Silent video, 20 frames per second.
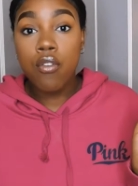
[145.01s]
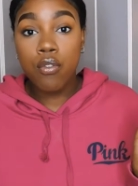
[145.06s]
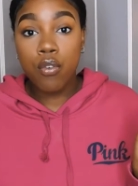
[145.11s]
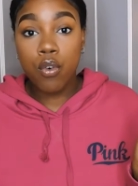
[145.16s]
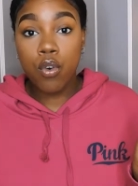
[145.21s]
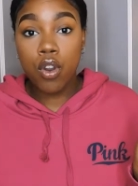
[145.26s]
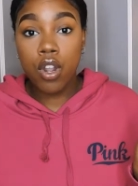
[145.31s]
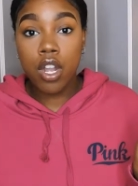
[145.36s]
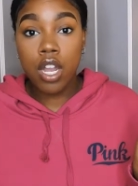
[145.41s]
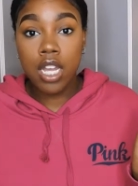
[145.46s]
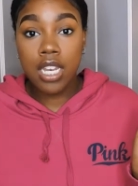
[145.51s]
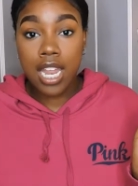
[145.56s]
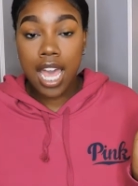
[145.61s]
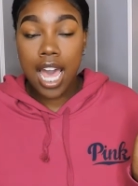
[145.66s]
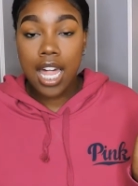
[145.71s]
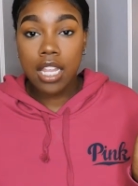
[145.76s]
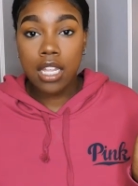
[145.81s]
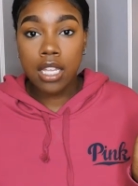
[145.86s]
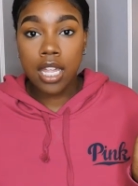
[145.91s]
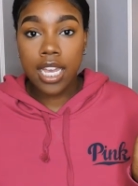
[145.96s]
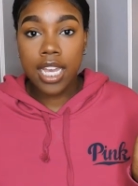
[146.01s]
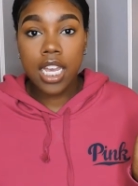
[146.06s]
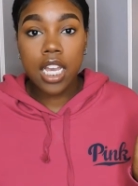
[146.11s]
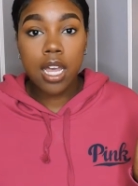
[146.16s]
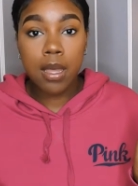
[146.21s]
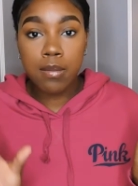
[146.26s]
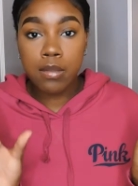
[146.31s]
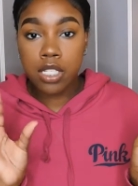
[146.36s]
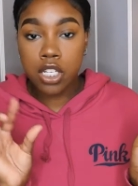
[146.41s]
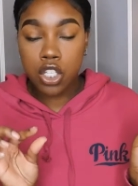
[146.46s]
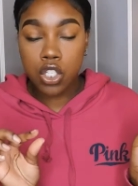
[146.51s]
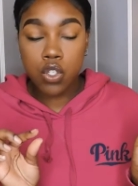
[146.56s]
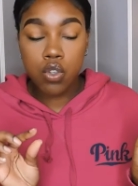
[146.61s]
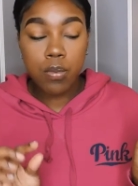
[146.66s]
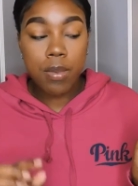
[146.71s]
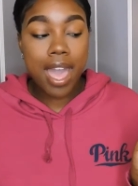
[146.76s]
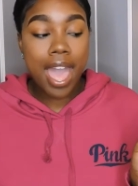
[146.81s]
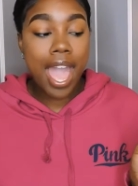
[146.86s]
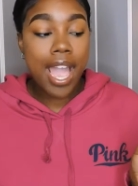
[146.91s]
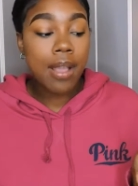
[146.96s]
for a dollar like it comes in a
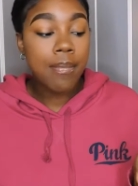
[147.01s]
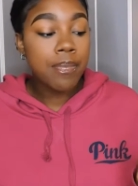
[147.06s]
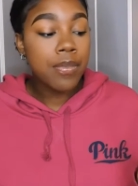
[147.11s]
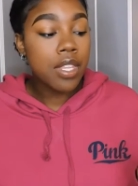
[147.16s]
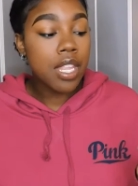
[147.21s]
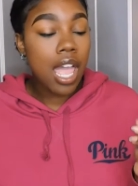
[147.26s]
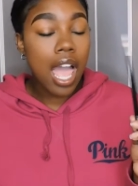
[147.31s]
two pack